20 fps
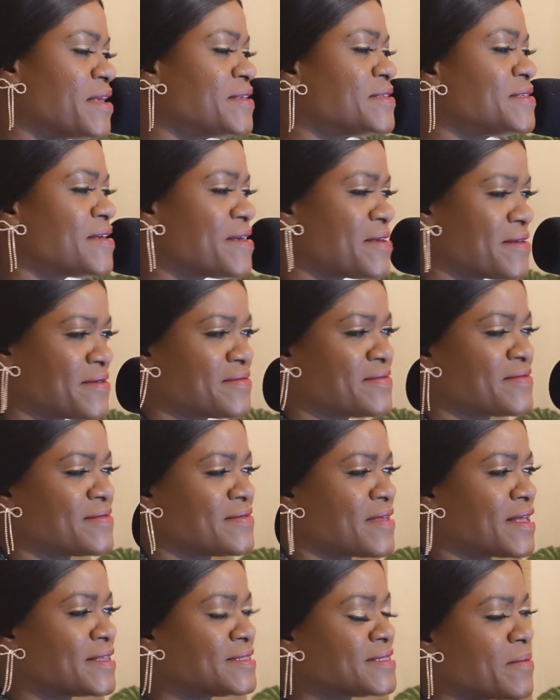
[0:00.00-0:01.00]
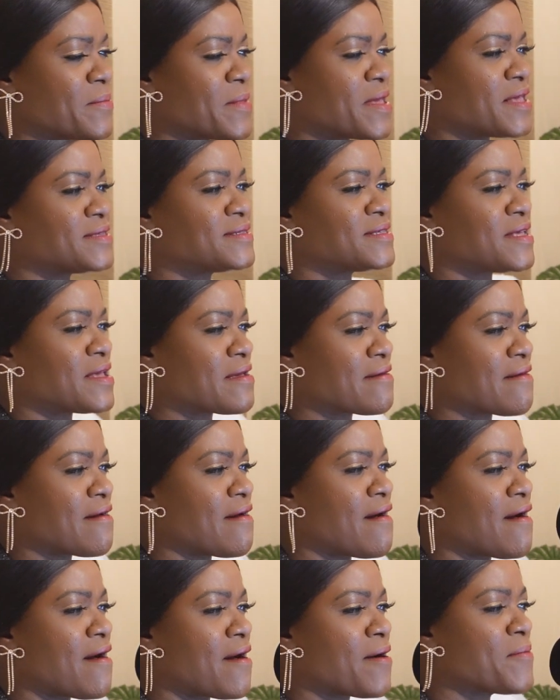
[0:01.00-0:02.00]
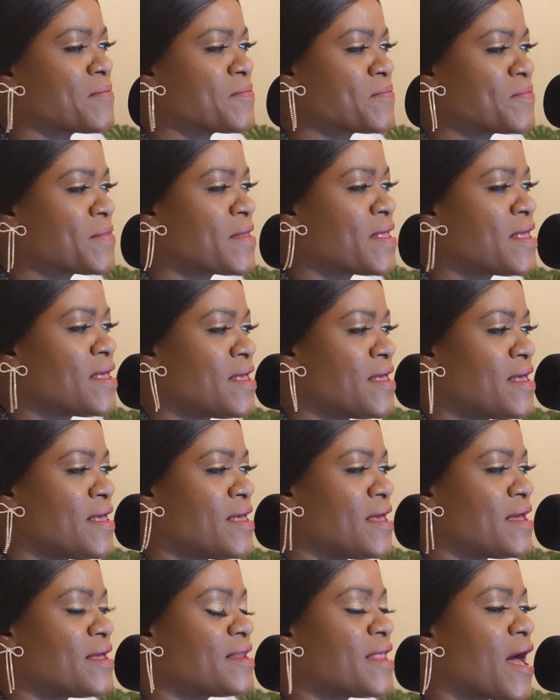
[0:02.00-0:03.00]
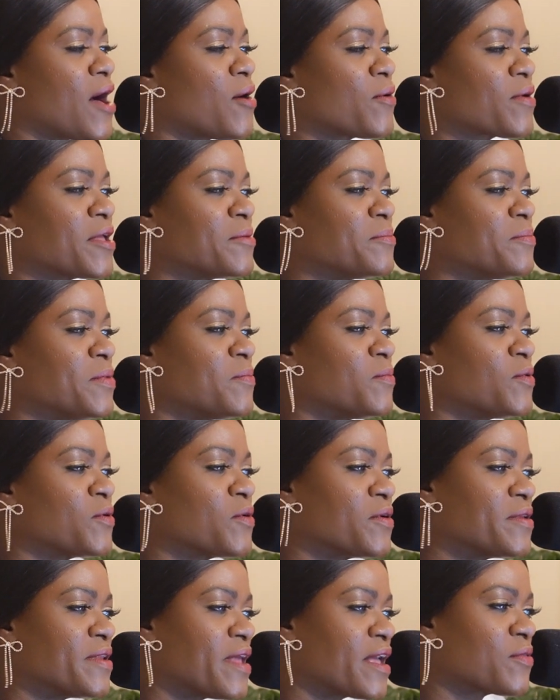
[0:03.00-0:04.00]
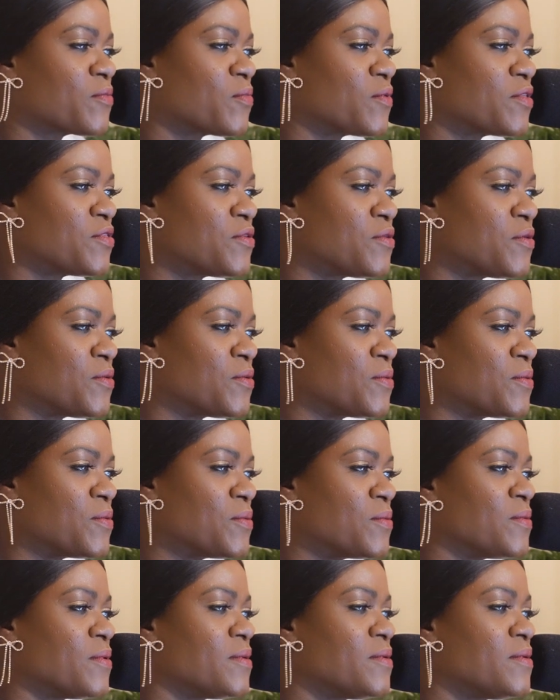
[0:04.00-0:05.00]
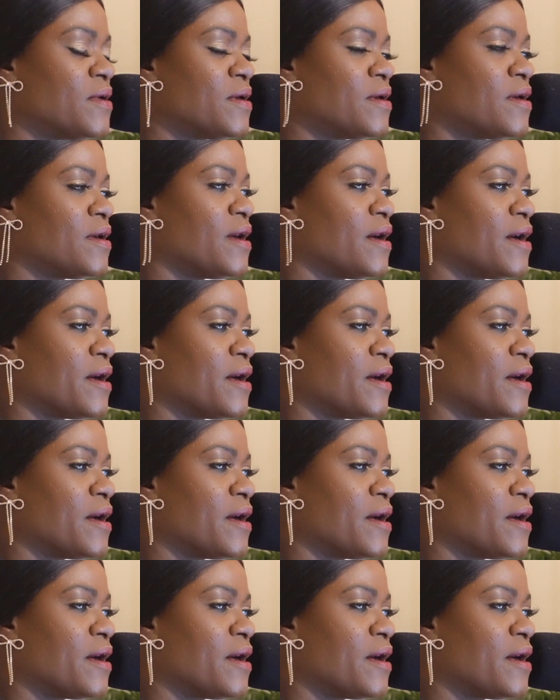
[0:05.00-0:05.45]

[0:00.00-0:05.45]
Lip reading: Amazing. That's amazing. And how can people connect with you?